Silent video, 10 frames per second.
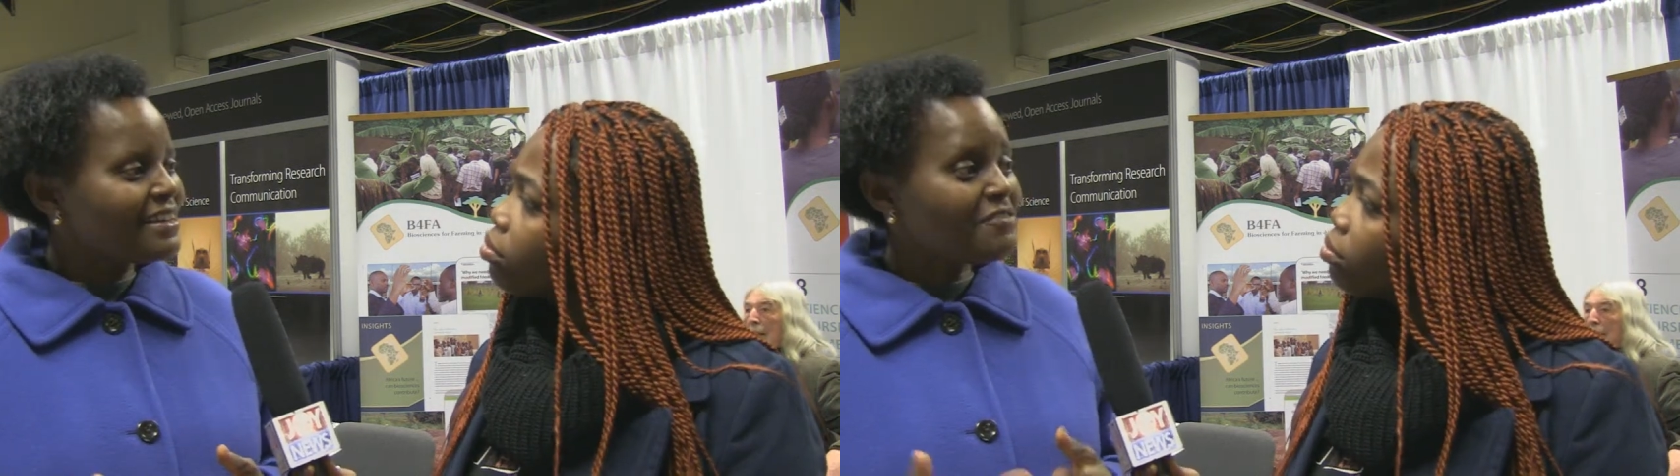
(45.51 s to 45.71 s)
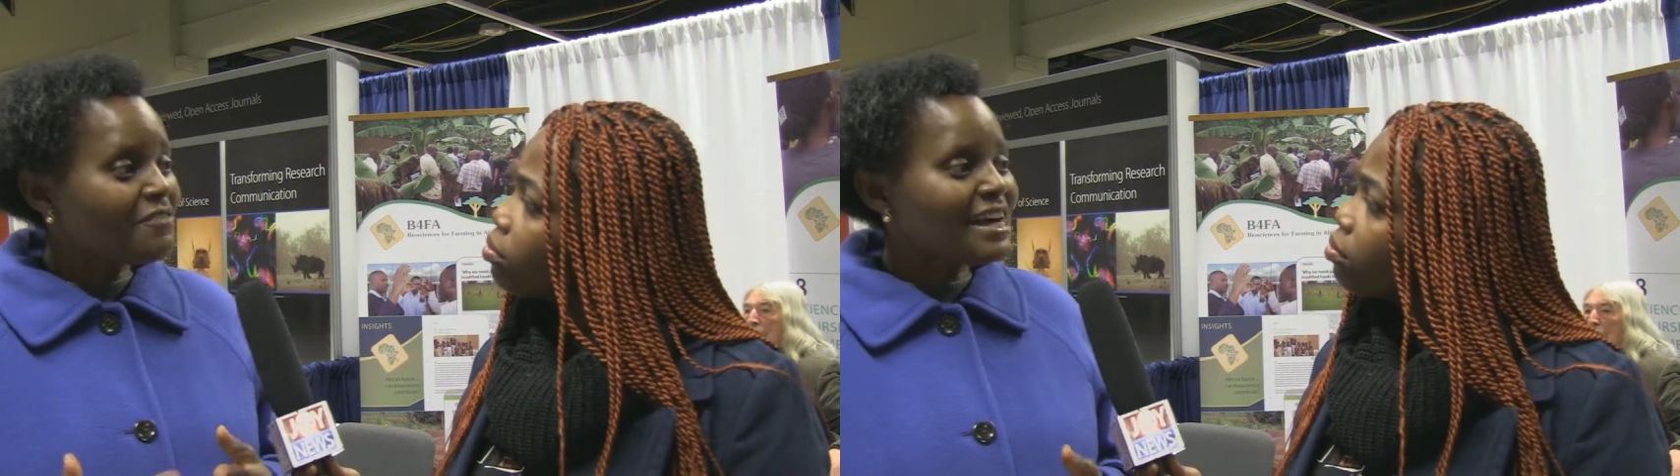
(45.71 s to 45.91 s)

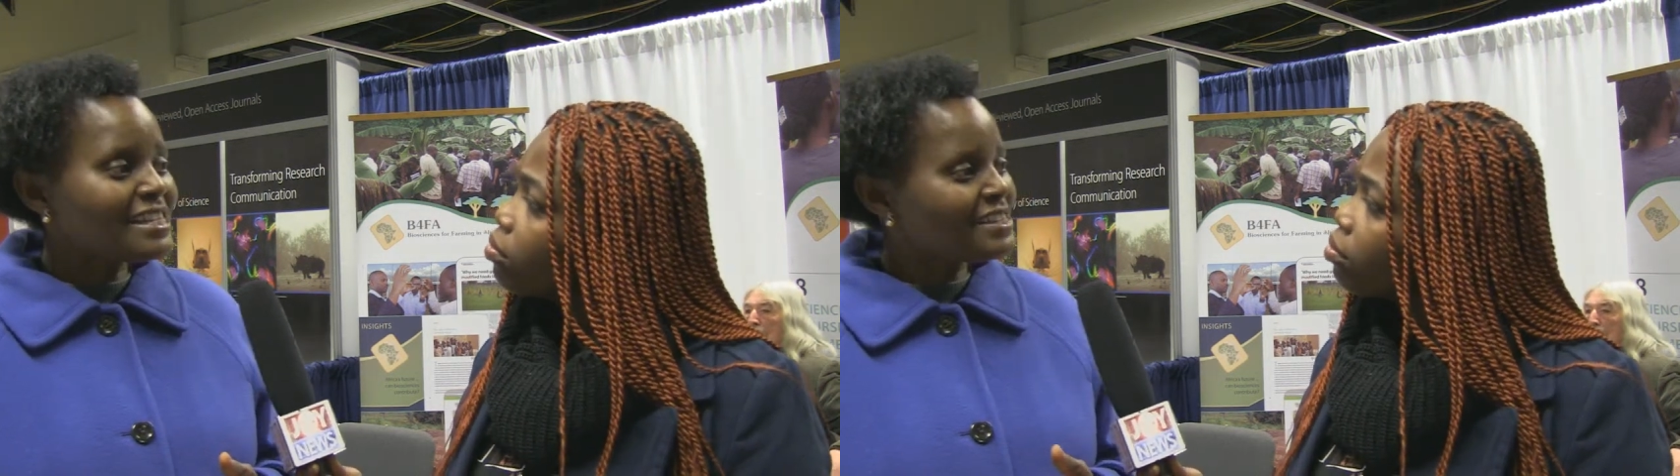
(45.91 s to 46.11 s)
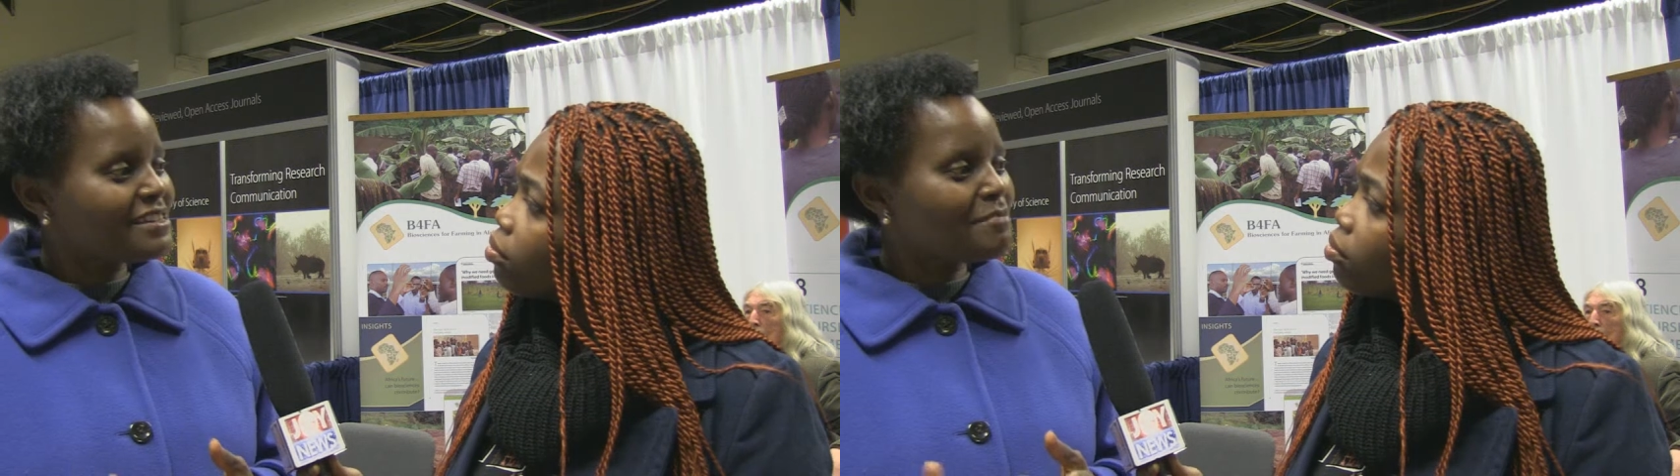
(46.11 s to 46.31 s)
the
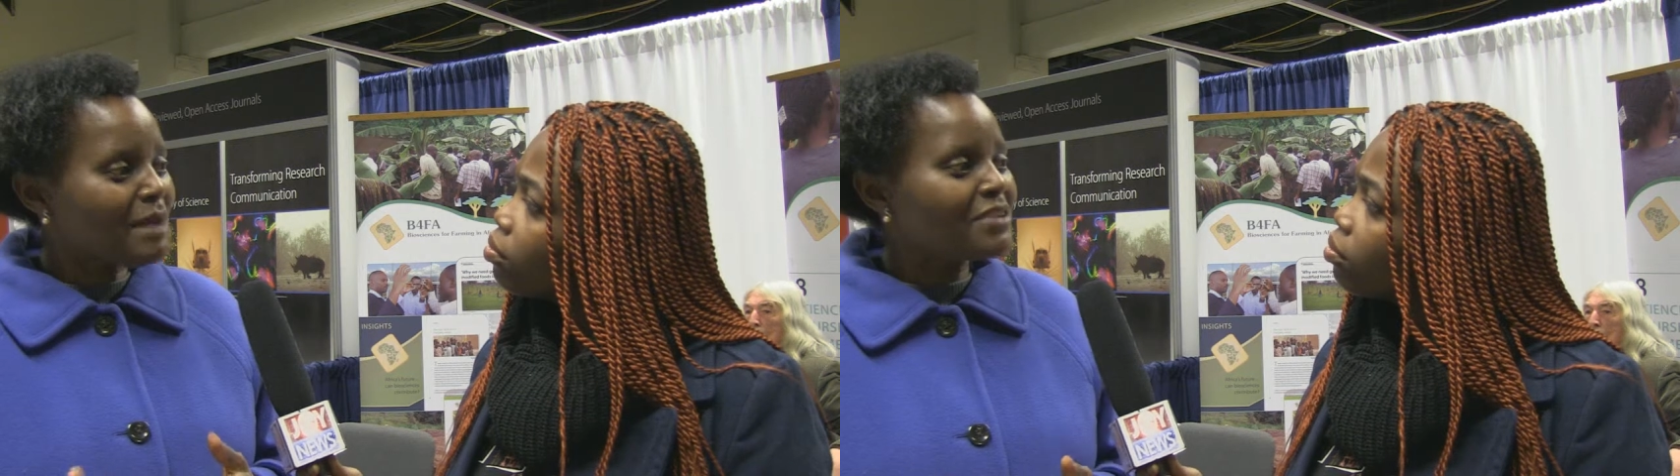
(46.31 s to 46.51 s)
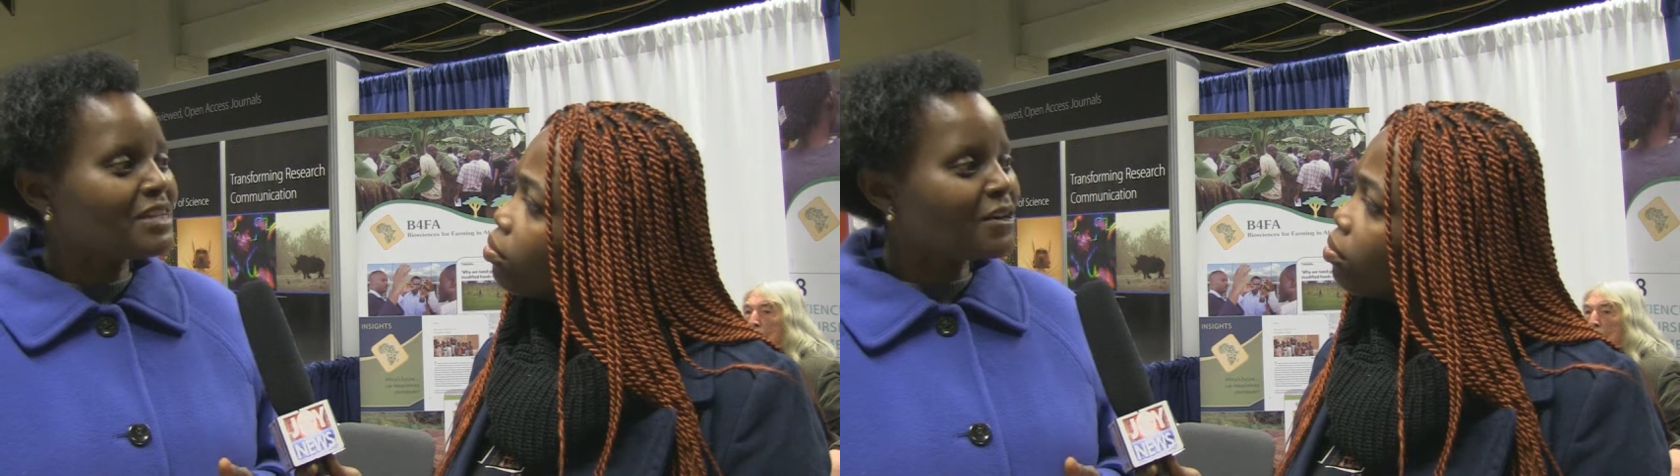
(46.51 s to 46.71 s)
first
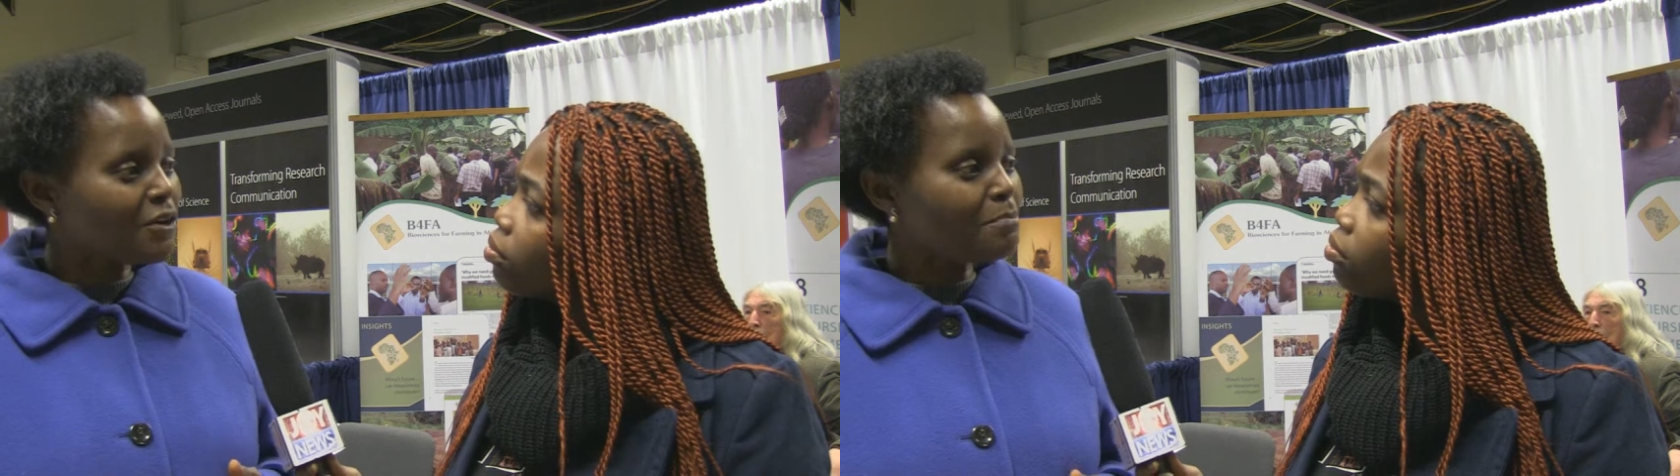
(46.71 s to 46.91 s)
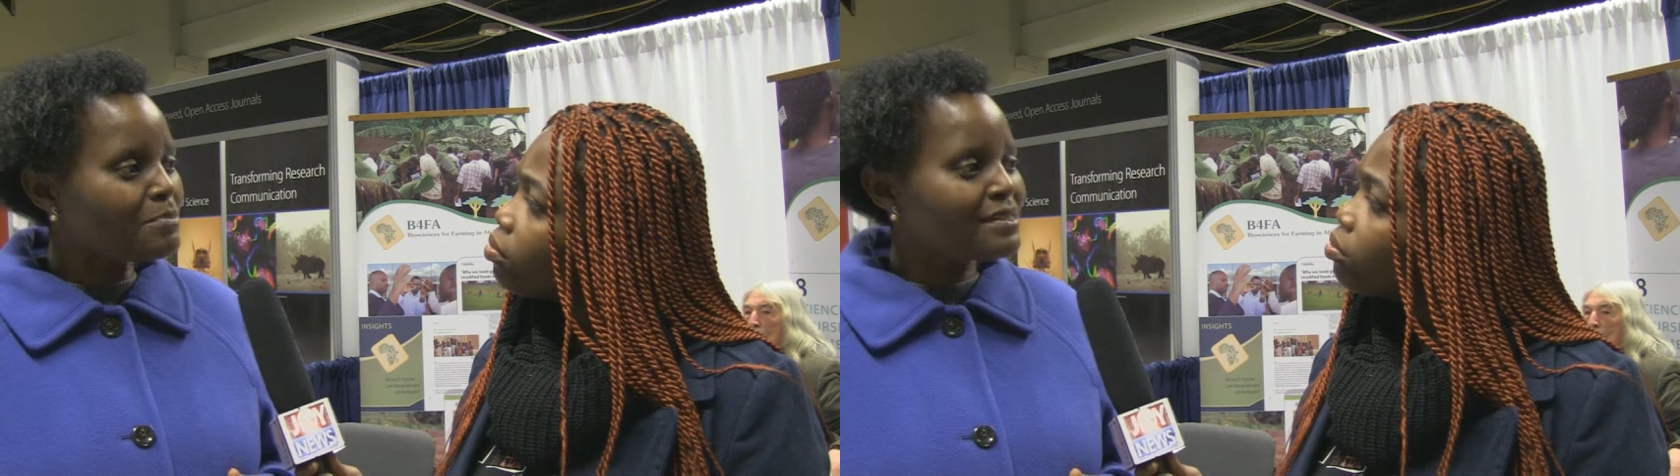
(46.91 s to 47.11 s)
biotech
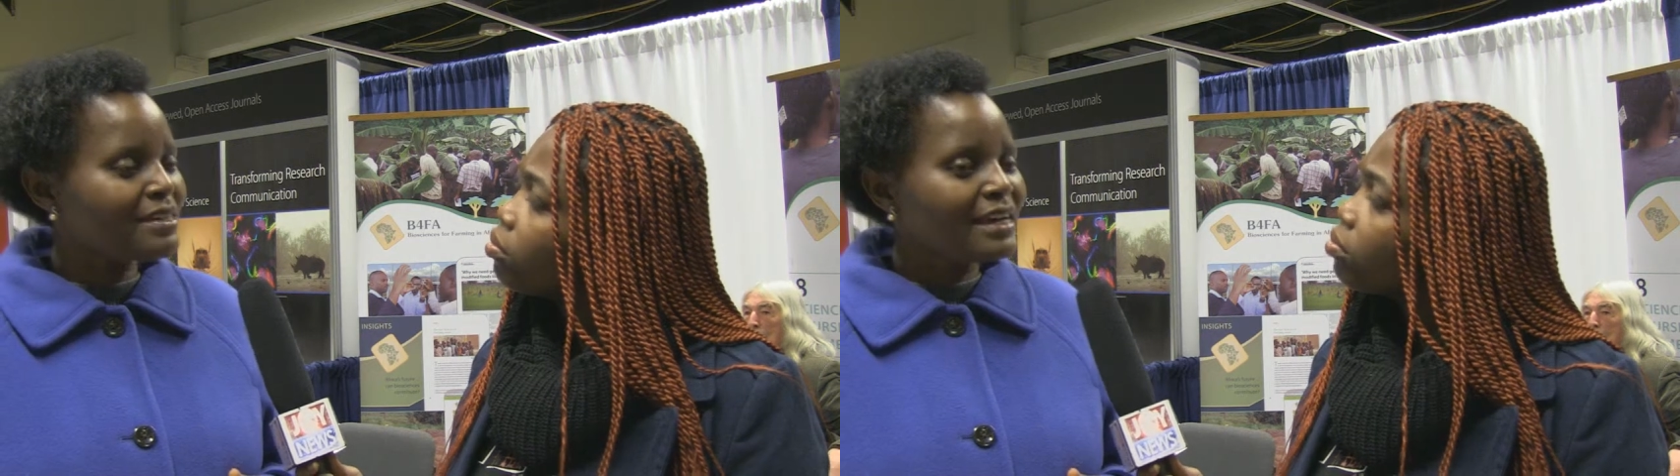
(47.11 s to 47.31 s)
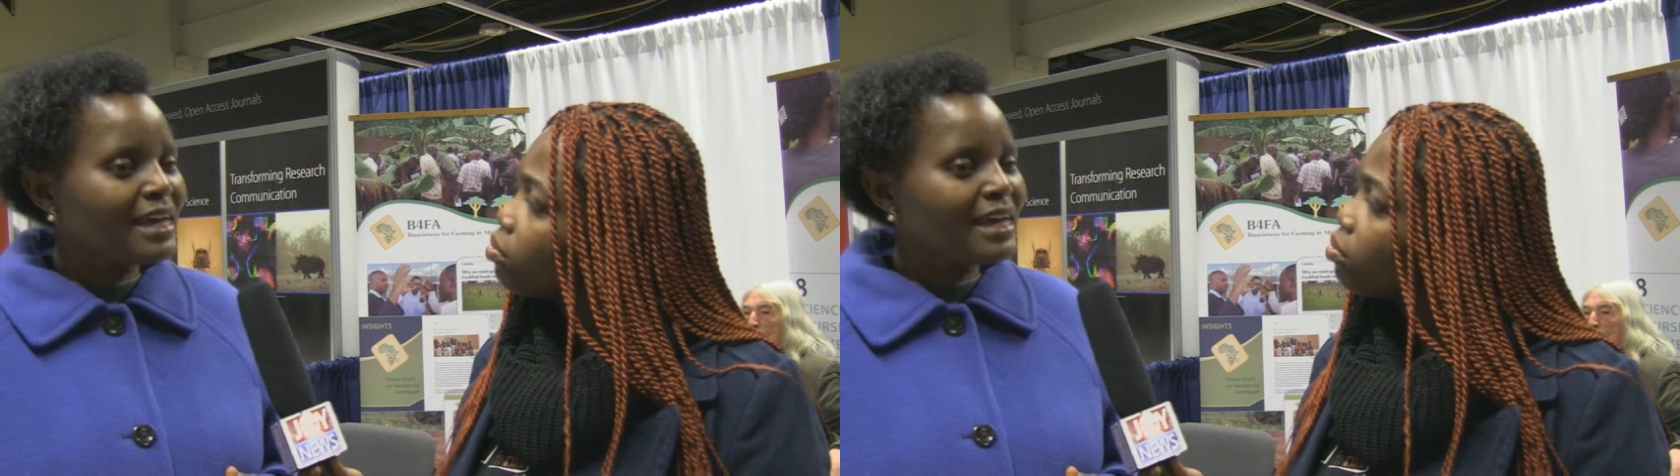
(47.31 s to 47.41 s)
crops